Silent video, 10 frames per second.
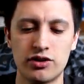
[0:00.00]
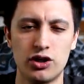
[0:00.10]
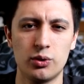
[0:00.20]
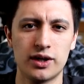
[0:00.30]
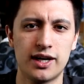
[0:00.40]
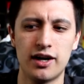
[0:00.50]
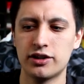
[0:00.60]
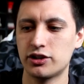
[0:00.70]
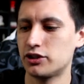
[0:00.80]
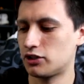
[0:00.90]
of the newer
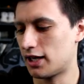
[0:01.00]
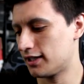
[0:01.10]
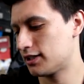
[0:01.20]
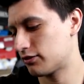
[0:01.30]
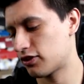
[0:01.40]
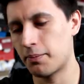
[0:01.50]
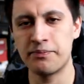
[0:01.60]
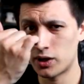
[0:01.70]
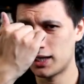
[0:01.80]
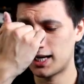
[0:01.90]
characters, or at least
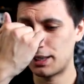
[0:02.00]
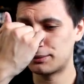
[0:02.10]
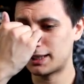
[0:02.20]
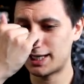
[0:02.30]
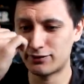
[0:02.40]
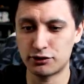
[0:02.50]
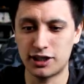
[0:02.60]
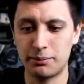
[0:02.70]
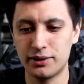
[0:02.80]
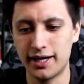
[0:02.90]
from one of the games I never
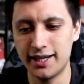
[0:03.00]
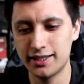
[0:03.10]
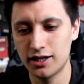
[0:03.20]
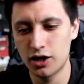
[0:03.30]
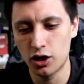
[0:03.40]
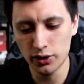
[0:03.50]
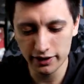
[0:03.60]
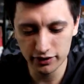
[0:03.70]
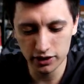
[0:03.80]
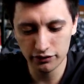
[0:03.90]
really played. Oh, they
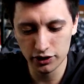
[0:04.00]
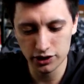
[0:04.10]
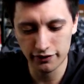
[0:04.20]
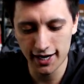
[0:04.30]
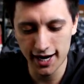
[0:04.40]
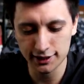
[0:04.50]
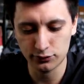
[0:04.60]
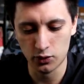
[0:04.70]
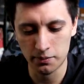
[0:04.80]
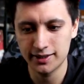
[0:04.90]
have another version of Cast
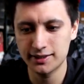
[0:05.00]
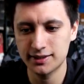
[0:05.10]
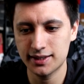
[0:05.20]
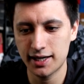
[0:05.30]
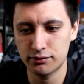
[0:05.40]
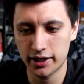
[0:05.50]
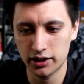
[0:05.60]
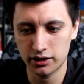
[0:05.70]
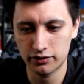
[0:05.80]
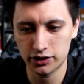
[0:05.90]
Form. This is a
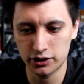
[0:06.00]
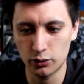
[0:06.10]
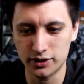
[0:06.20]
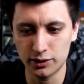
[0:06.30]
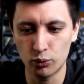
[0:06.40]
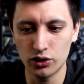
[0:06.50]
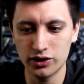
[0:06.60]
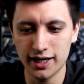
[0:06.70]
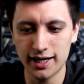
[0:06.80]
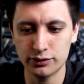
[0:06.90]
regular version. Oh, it's a wool
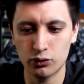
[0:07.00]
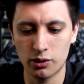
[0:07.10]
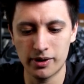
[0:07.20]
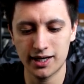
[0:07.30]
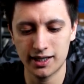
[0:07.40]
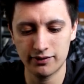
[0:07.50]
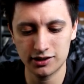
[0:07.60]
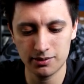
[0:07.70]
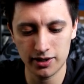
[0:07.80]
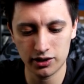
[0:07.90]
Cast Form. I gotta give
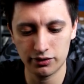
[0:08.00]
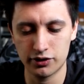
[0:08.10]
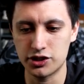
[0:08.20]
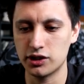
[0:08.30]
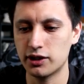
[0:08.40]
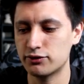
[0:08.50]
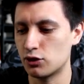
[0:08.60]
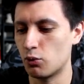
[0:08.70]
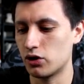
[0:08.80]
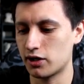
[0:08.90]
this to my girlfriend. She loves
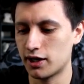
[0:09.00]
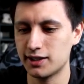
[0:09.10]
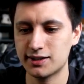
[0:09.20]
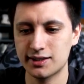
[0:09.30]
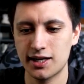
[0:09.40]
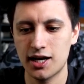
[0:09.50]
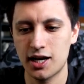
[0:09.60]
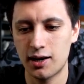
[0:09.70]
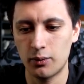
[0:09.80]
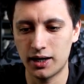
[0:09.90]
the wool cards.
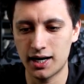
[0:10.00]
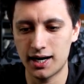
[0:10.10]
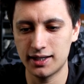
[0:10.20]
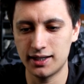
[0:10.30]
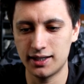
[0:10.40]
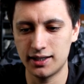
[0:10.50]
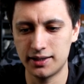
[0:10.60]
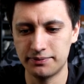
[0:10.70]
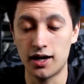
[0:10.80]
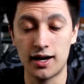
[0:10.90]
We got,
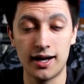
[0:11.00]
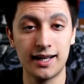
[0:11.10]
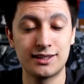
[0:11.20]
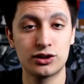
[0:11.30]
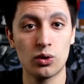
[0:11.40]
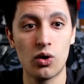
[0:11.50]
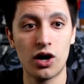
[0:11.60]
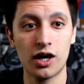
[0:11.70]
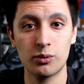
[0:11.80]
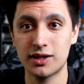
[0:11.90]
uh, it's so
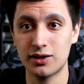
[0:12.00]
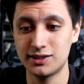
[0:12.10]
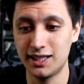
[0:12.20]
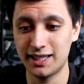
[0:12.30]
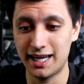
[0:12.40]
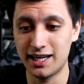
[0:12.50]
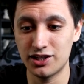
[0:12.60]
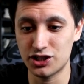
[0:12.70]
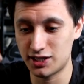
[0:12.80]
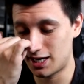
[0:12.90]
hard without seeing the
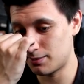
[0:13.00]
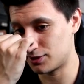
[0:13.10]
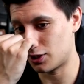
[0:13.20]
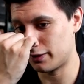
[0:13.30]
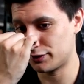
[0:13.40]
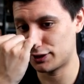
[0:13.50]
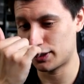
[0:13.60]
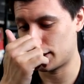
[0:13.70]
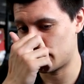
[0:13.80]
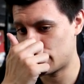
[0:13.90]
English names all of a
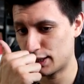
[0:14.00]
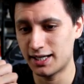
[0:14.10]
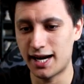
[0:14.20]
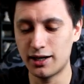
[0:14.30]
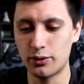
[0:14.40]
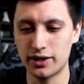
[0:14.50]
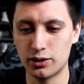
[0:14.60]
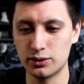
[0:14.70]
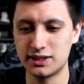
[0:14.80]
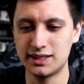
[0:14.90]
sudden. I know it
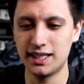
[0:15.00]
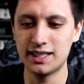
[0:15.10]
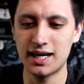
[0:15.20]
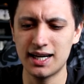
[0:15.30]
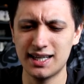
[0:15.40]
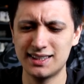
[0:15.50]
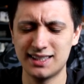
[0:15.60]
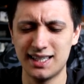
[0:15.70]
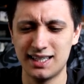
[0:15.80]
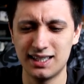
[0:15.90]
goes C dot. Is
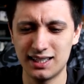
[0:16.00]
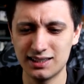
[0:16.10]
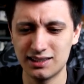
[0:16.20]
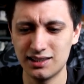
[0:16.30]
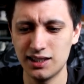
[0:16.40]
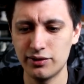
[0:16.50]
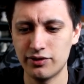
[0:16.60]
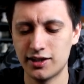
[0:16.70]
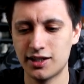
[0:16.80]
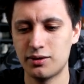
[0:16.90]
it
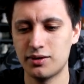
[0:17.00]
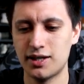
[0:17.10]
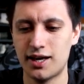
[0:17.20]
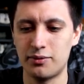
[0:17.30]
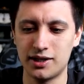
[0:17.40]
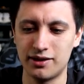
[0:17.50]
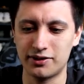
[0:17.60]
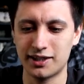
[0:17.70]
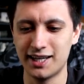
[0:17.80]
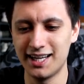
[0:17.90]
Nuzleaf? And then, uh,
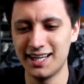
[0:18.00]
whatever.